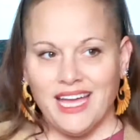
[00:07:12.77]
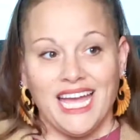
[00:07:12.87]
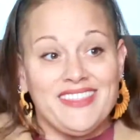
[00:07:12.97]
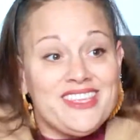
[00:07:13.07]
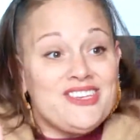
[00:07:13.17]

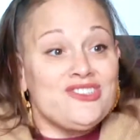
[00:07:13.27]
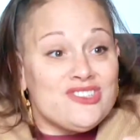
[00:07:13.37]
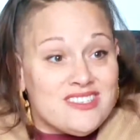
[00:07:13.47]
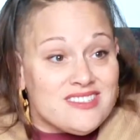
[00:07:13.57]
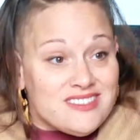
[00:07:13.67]
And then you
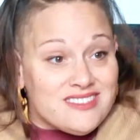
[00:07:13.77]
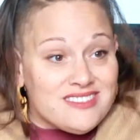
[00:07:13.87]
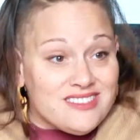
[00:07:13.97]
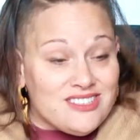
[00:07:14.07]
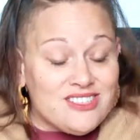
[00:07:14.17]
just
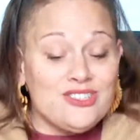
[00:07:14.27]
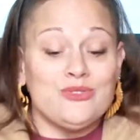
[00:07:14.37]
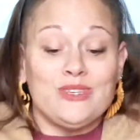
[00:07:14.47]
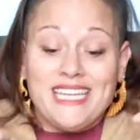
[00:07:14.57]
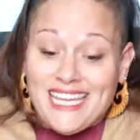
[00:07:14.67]

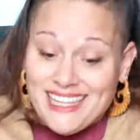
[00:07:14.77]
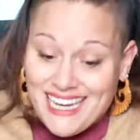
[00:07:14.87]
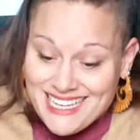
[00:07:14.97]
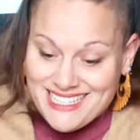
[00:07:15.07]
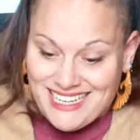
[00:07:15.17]
do it again the
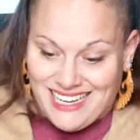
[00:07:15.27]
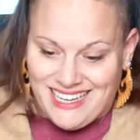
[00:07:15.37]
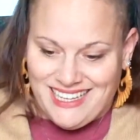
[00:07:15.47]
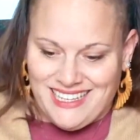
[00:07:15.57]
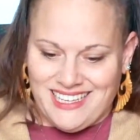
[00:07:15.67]
next day.
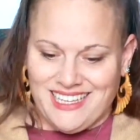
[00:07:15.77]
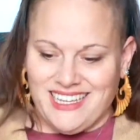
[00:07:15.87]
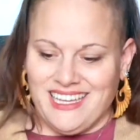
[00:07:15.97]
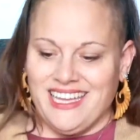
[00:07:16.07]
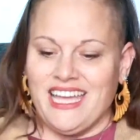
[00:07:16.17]

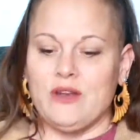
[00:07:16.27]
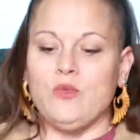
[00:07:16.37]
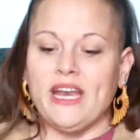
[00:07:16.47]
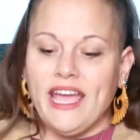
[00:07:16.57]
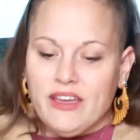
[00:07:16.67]
And
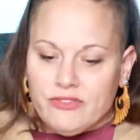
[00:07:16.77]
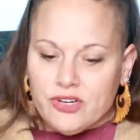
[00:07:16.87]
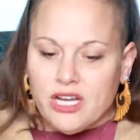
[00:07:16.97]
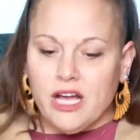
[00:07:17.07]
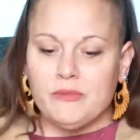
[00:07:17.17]

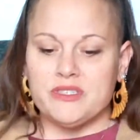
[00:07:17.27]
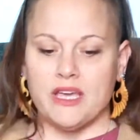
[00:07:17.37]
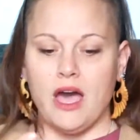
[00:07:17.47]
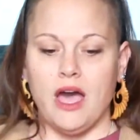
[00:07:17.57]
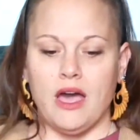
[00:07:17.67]
whatever comes
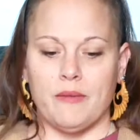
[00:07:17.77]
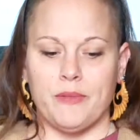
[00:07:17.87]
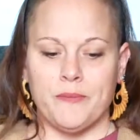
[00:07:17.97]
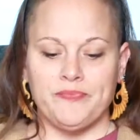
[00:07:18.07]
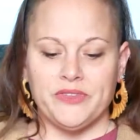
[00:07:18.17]
up,
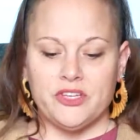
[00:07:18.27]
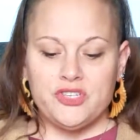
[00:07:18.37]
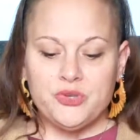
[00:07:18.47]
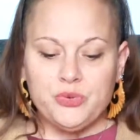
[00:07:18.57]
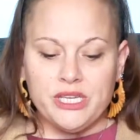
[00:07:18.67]

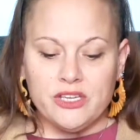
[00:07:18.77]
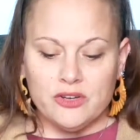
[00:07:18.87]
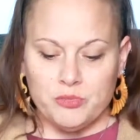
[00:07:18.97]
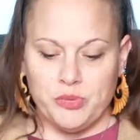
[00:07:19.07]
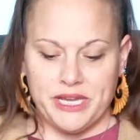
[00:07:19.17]
doing
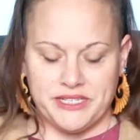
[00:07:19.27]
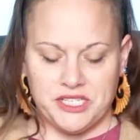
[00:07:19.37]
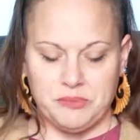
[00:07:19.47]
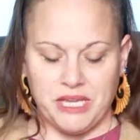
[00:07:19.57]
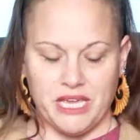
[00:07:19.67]
your best
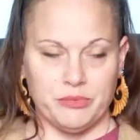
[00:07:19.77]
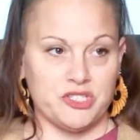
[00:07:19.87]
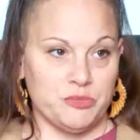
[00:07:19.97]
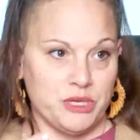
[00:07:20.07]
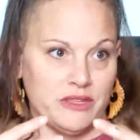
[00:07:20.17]
to be able
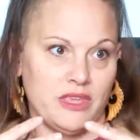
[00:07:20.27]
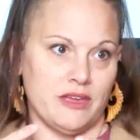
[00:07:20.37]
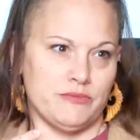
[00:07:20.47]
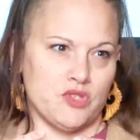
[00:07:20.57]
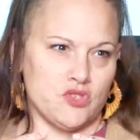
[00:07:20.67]
to be the
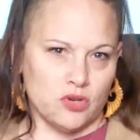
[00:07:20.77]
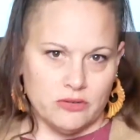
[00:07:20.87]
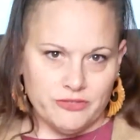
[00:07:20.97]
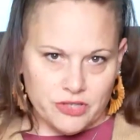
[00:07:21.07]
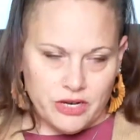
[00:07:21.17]

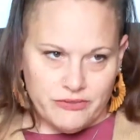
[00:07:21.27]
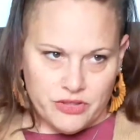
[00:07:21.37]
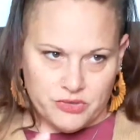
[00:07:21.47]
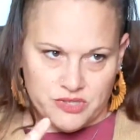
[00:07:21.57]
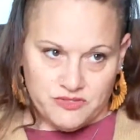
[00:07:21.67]
observer of
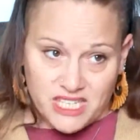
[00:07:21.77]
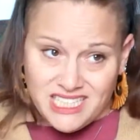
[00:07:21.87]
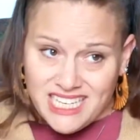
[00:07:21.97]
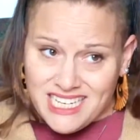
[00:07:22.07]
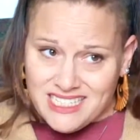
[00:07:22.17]
those
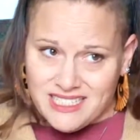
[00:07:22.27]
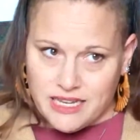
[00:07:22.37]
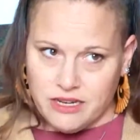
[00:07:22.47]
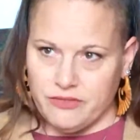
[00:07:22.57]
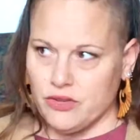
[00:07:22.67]
feelings
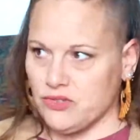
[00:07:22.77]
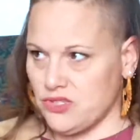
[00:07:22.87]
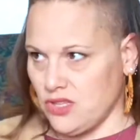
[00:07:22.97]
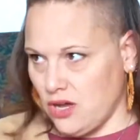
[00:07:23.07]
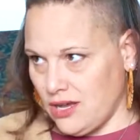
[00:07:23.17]
and of
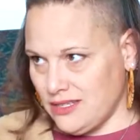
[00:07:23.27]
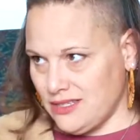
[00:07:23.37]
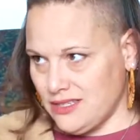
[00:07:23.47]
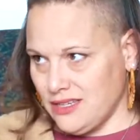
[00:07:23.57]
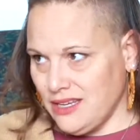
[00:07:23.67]
those
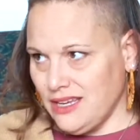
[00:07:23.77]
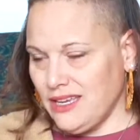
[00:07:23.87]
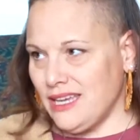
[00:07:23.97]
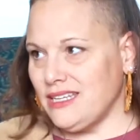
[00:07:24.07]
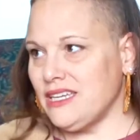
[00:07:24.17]
thoughts,
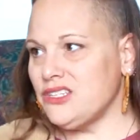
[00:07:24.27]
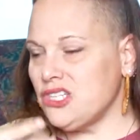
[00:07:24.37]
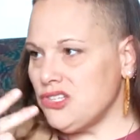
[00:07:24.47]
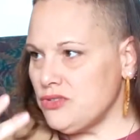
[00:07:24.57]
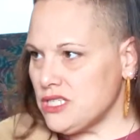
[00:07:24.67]
and
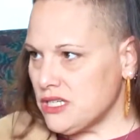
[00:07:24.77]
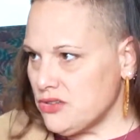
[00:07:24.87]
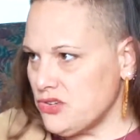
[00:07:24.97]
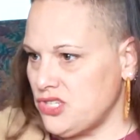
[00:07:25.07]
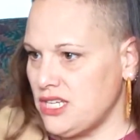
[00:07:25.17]
continuing to
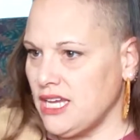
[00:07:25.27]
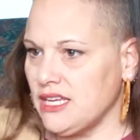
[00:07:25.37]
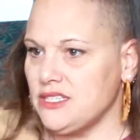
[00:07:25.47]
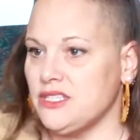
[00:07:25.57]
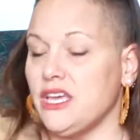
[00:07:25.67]

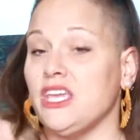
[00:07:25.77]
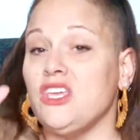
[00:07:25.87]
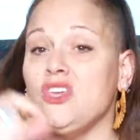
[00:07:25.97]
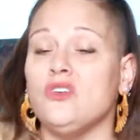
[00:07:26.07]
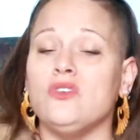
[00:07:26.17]
understand that
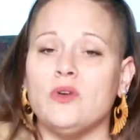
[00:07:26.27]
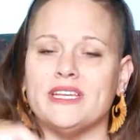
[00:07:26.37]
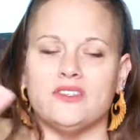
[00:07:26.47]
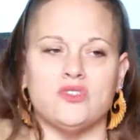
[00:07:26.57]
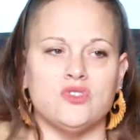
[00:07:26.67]
you
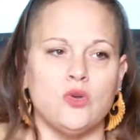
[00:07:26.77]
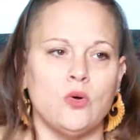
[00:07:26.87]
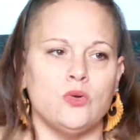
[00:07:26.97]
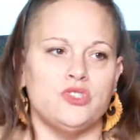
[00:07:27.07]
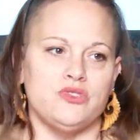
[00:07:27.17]
as a
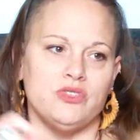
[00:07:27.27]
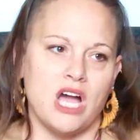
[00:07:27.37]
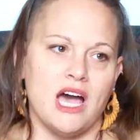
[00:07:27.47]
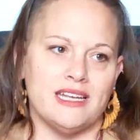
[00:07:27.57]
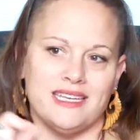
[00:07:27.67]
soul do
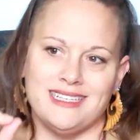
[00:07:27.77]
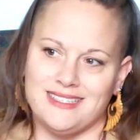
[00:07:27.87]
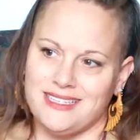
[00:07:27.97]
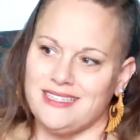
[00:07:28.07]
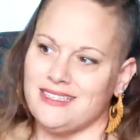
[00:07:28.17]
not
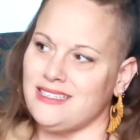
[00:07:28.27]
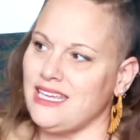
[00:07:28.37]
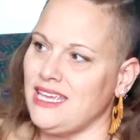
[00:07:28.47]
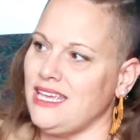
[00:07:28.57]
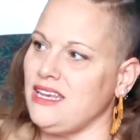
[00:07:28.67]

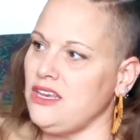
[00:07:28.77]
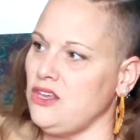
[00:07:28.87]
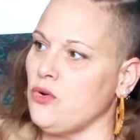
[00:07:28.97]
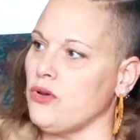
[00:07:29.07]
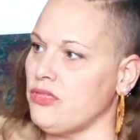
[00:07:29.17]
exist in
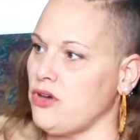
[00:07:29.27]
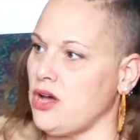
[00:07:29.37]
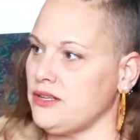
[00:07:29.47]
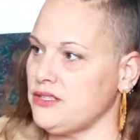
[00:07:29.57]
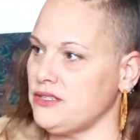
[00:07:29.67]
your
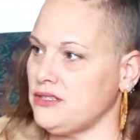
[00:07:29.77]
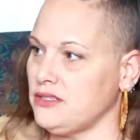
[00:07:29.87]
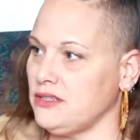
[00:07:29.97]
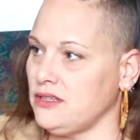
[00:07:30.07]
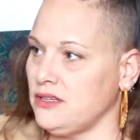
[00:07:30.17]

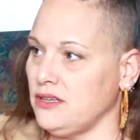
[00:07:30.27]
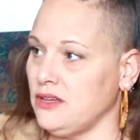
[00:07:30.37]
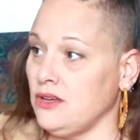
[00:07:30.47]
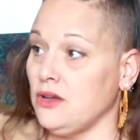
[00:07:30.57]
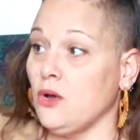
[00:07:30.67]
thoughts
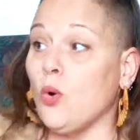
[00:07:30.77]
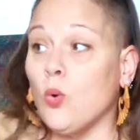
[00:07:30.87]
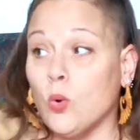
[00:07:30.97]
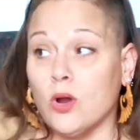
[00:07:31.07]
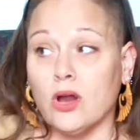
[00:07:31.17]

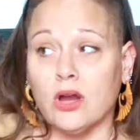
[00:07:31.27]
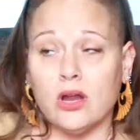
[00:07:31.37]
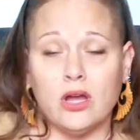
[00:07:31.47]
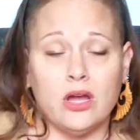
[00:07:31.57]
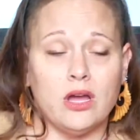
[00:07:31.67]

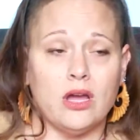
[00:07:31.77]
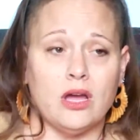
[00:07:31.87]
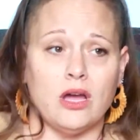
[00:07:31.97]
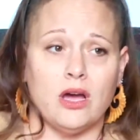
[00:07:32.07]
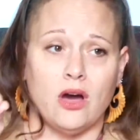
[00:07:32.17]
or
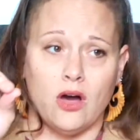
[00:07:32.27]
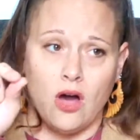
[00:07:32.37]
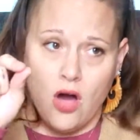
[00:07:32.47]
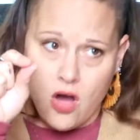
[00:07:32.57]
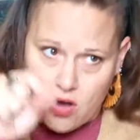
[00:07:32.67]

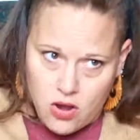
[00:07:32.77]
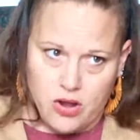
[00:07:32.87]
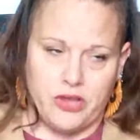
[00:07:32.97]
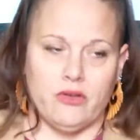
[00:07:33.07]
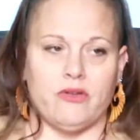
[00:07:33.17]

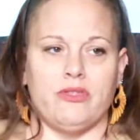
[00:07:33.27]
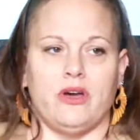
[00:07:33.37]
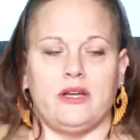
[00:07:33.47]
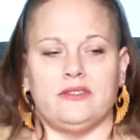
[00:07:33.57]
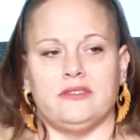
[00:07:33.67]
are your
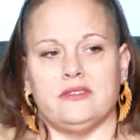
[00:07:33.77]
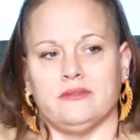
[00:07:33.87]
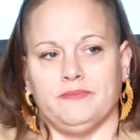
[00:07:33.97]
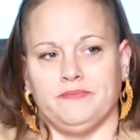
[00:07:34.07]
thoughts.